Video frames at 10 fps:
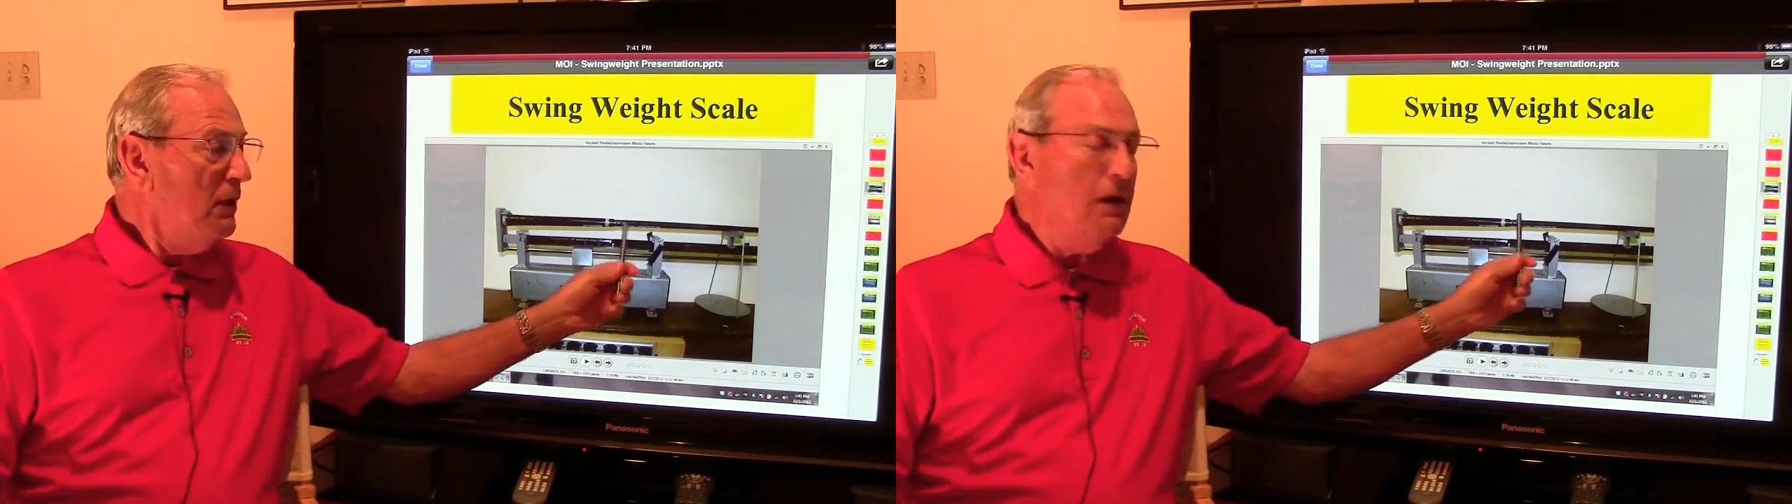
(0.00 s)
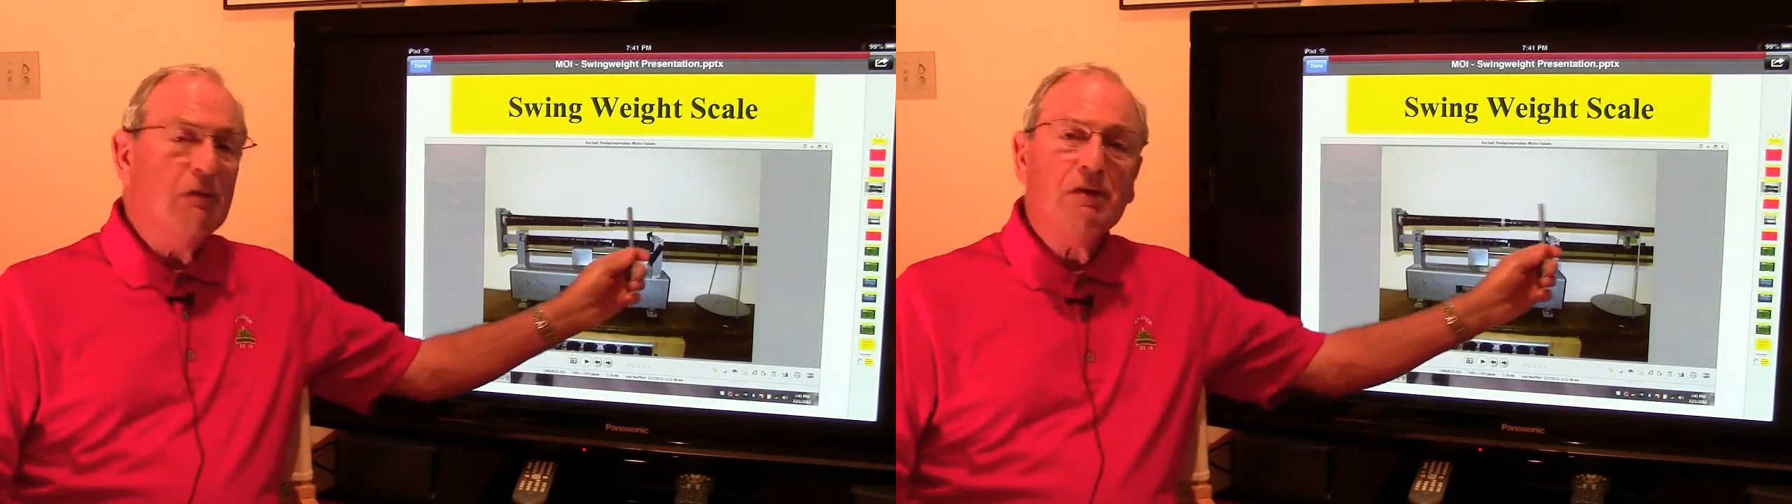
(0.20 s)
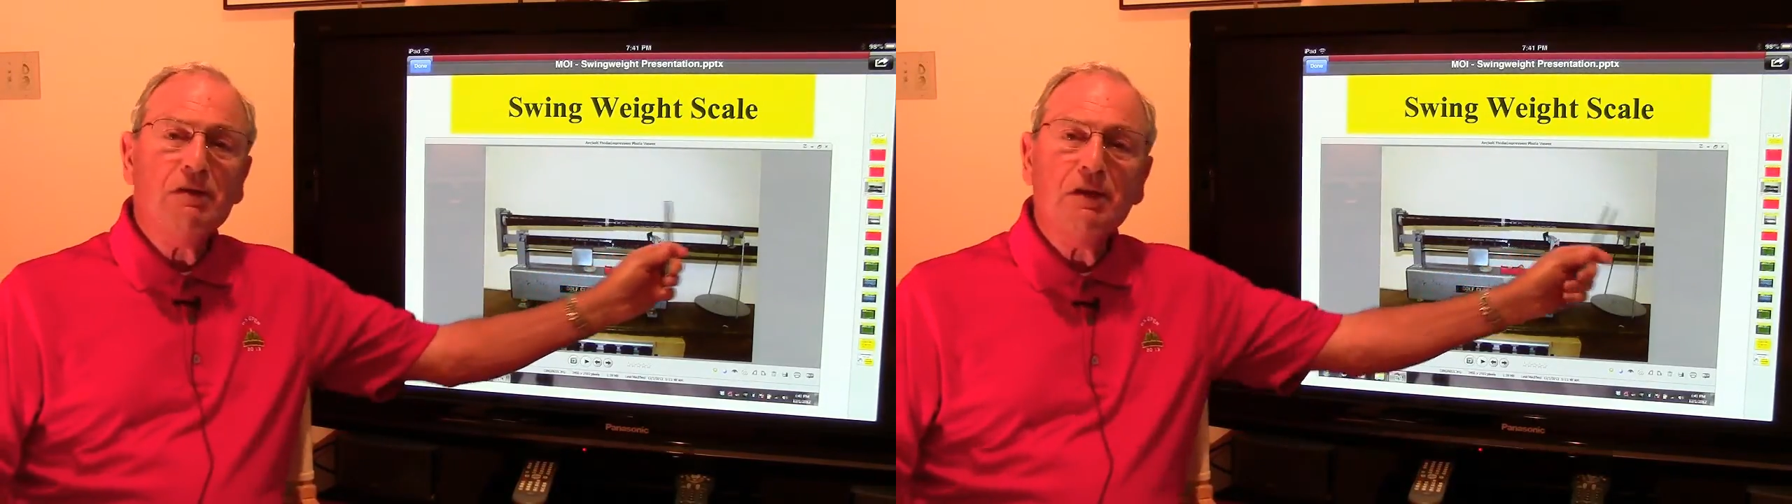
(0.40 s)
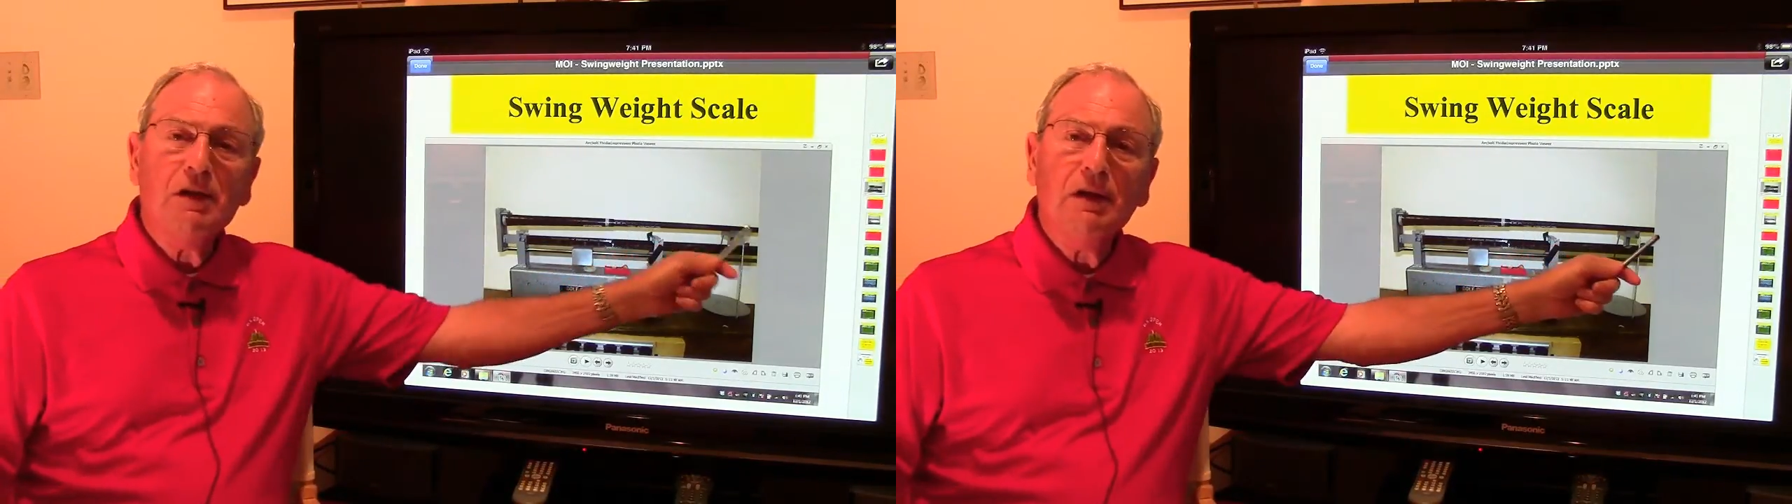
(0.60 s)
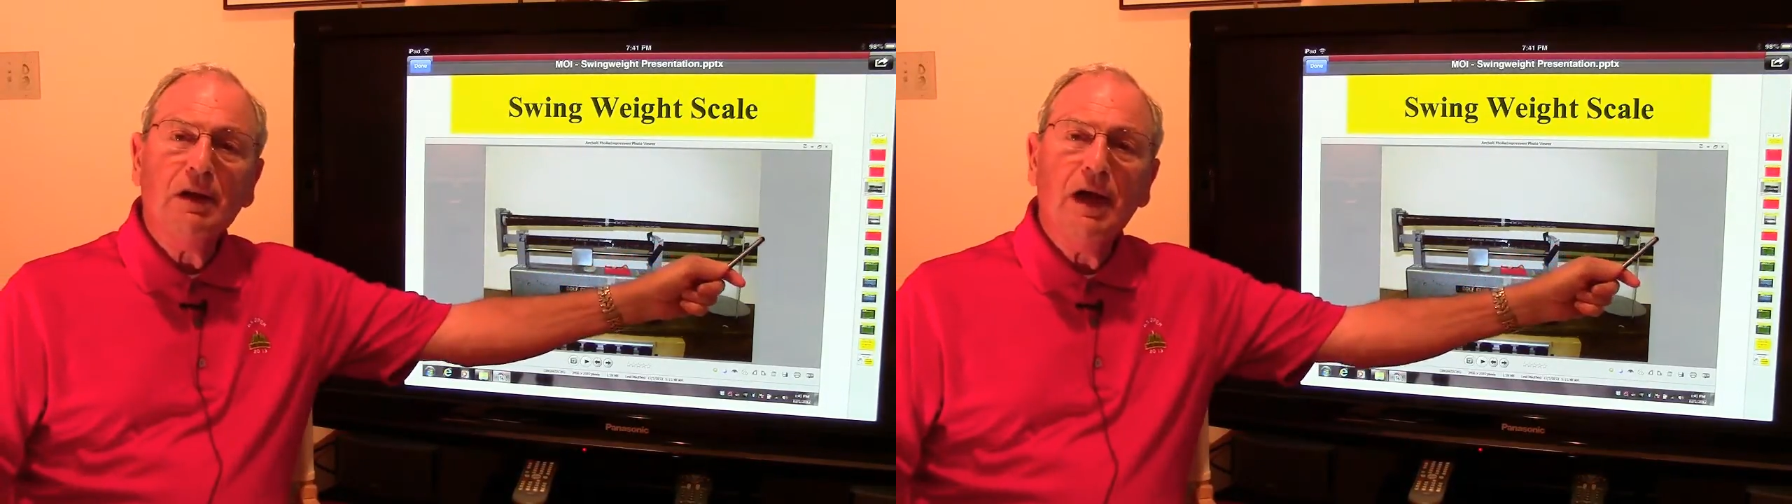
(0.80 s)
and
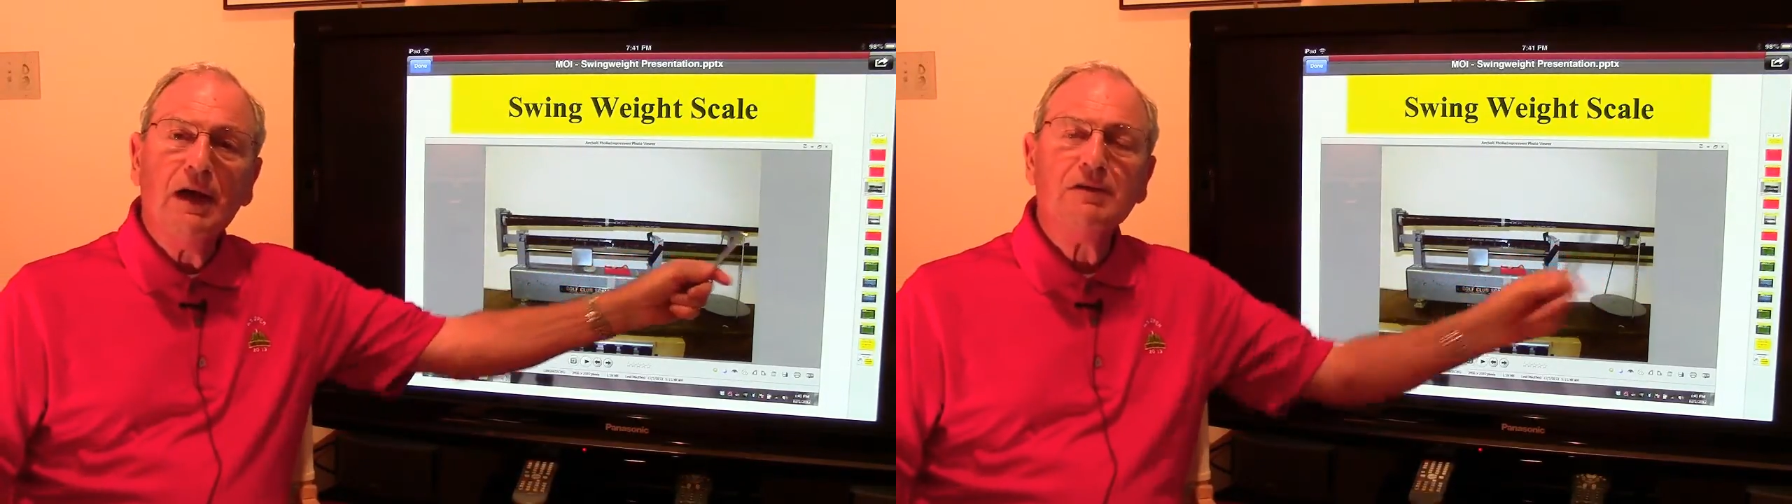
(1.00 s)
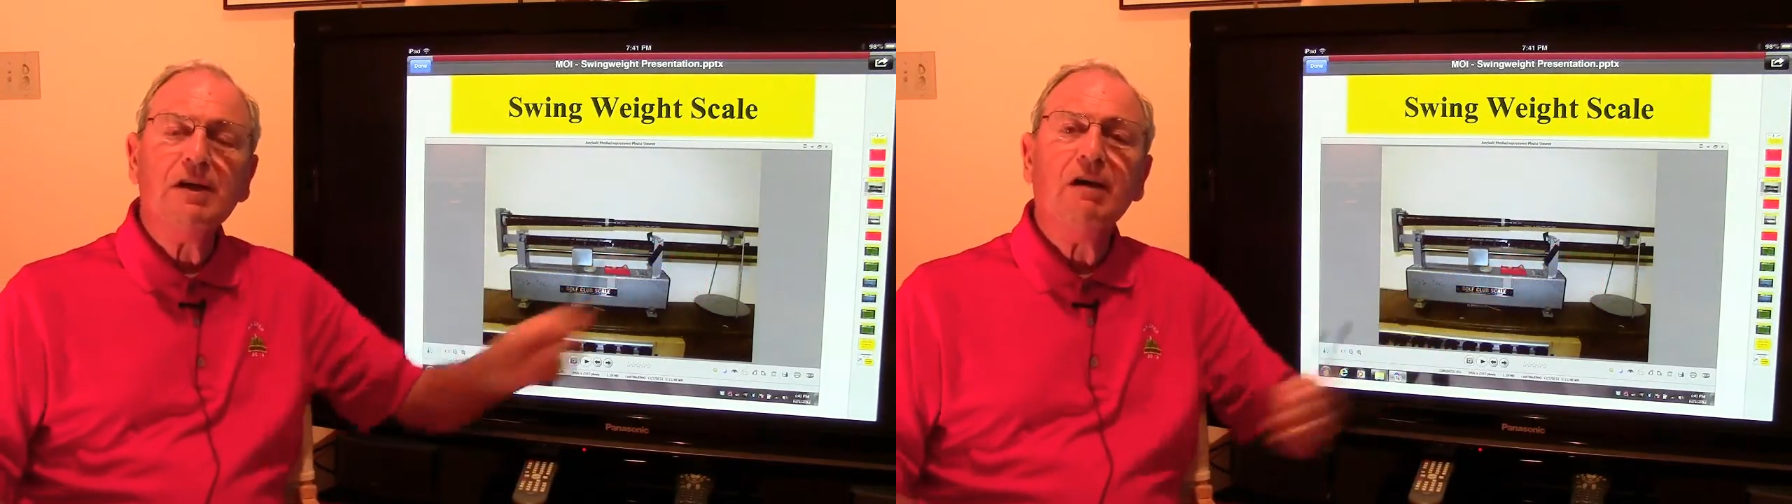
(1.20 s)
everything that hangs